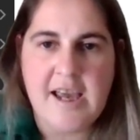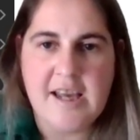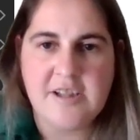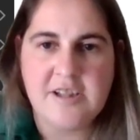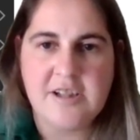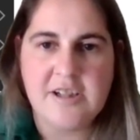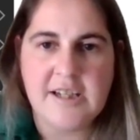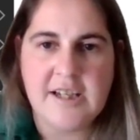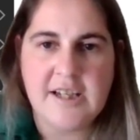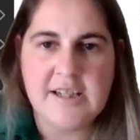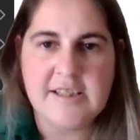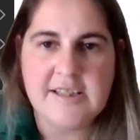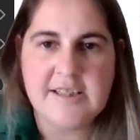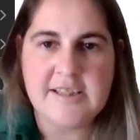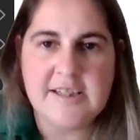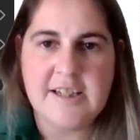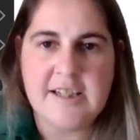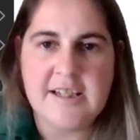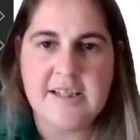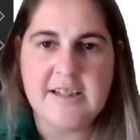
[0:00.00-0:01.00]
As you can
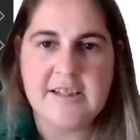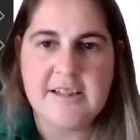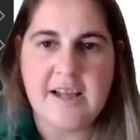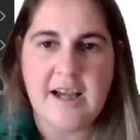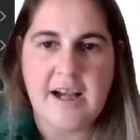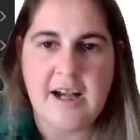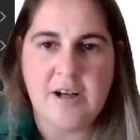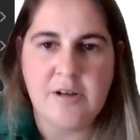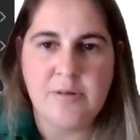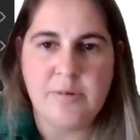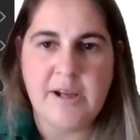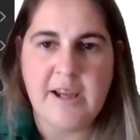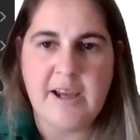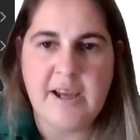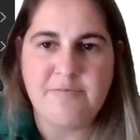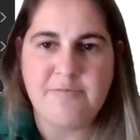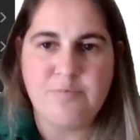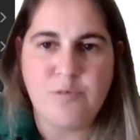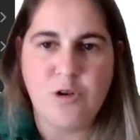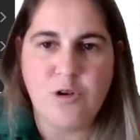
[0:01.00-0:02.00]
see, now we
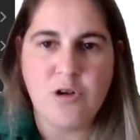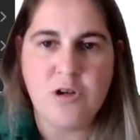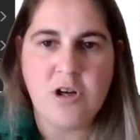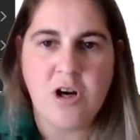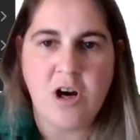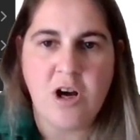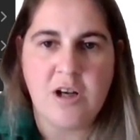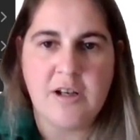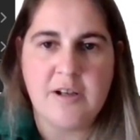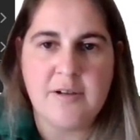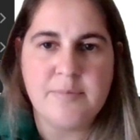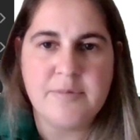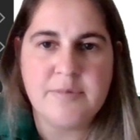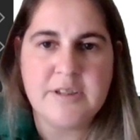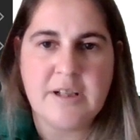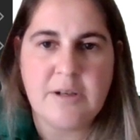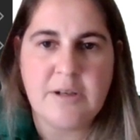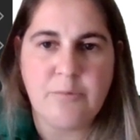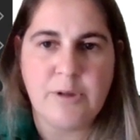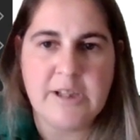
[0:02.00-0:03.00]
have more
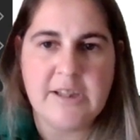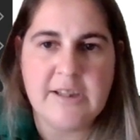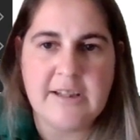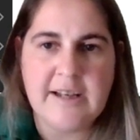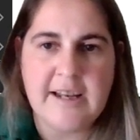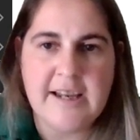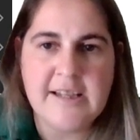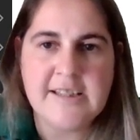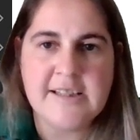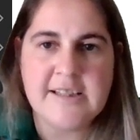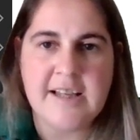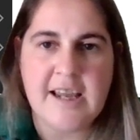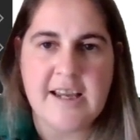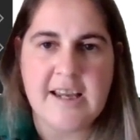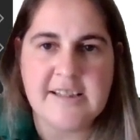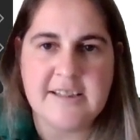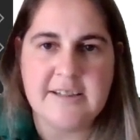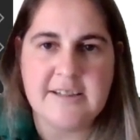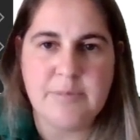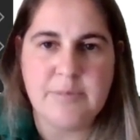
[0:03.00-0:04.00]
columns with less
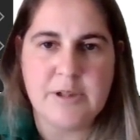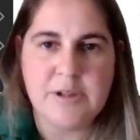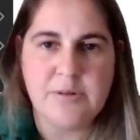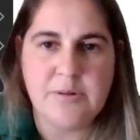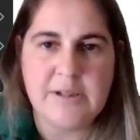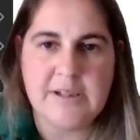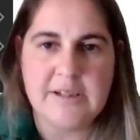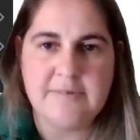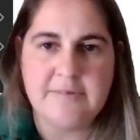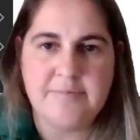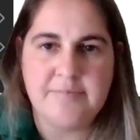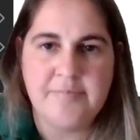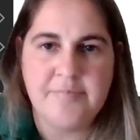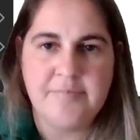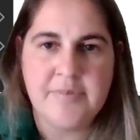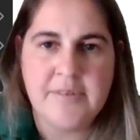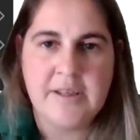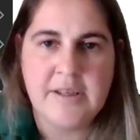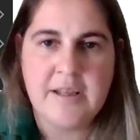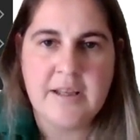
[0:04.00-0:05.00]
days in between.
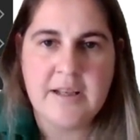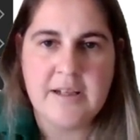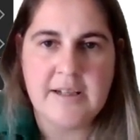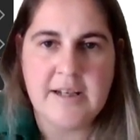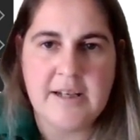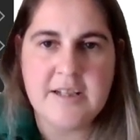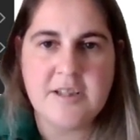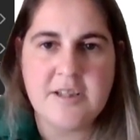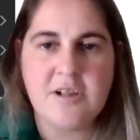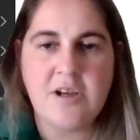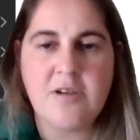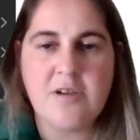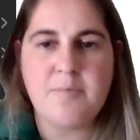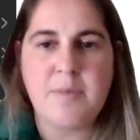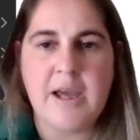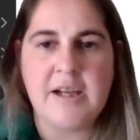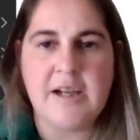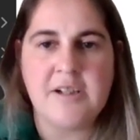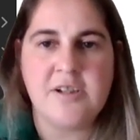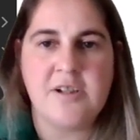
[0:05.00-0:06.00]
Let's go
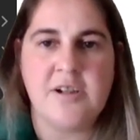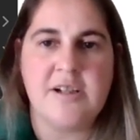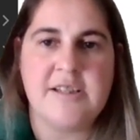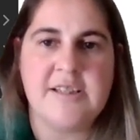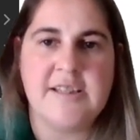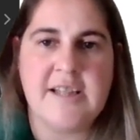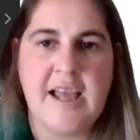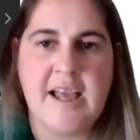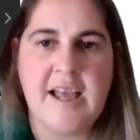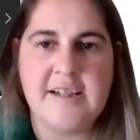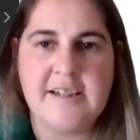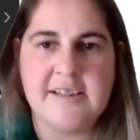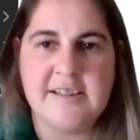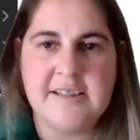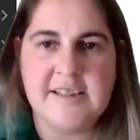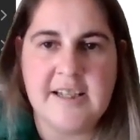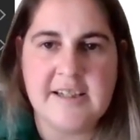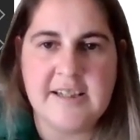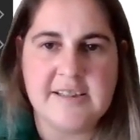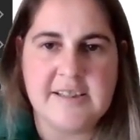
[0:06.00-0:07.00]
back to our standard
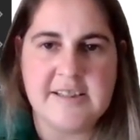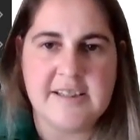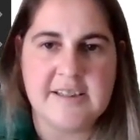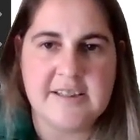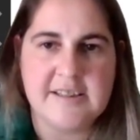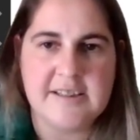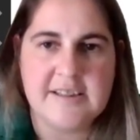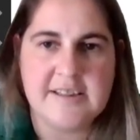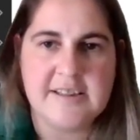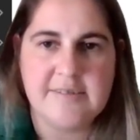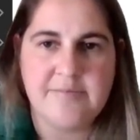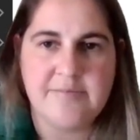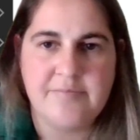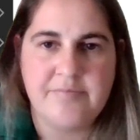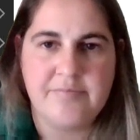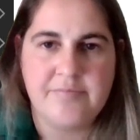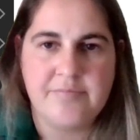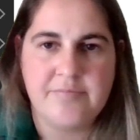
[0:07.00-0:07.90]
settings.